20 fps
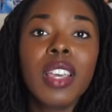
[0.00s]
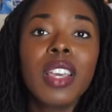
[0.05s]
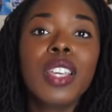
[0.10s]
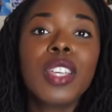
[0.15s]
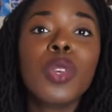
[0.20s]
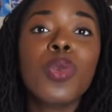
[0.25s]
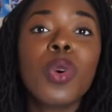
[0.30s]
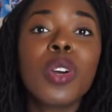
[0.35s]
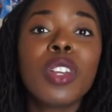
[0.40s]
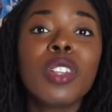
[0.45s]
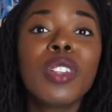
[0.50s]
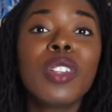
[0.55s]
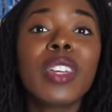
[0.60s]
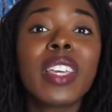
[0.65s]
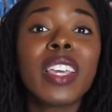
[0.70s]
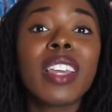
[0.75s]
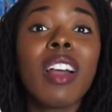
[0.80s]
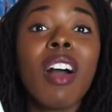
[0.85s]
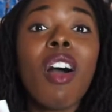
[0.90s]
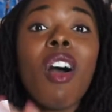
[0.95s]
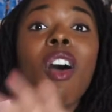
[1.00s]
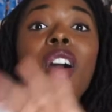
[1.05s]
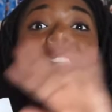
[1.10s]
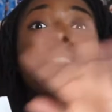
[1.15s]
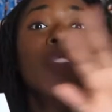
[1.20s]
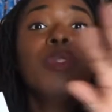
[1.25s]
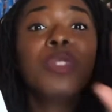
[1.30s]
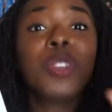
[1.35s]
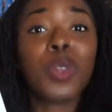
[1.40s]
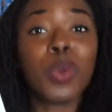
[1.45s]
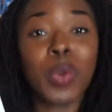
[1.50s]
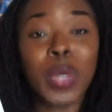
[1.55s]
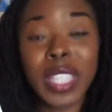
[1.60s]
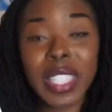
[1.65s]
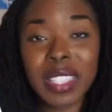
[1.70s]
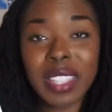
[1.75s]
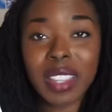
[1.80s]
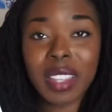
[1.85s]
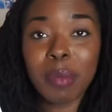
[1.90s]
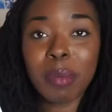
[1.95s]
You want to look at all of your weeks
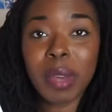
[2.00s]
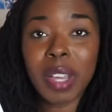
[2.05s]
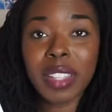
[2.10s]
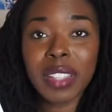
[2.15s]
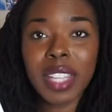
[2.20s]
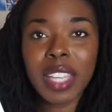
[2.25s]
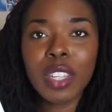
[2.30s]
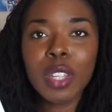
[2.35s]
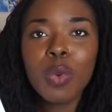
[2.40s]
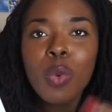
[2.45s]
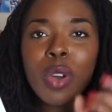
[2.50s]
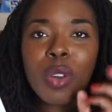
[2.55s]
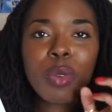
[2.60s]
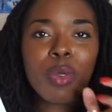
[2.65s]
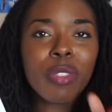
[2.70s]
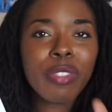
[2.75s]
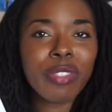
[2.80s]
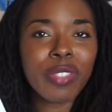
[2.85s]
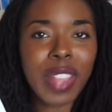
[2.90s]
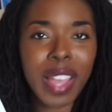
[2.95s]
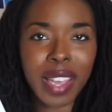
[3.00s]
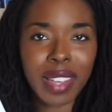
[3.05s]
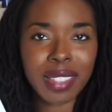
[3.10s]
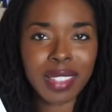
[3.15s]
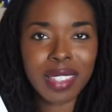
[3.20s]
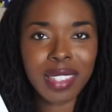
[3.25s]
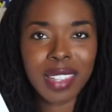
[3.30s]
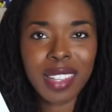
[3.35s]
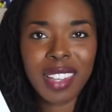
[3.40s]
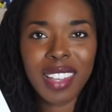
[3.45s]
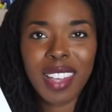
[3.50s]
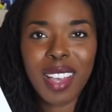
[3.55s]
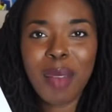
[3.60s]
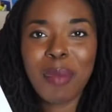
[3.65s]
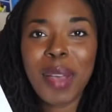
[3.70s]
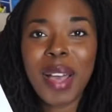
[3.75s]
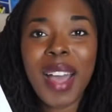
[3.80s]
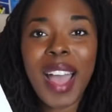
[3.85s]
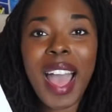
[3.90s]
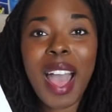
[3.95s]
in the month and you want to reflect
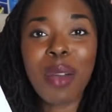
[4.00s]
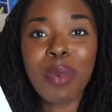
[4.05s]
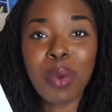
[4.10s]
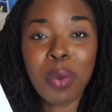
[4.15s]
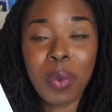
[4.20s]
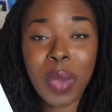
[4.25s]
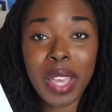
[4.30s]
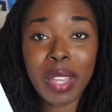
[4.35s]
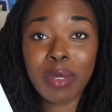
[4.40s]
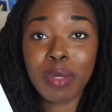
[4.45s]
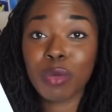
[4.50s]
about how it went.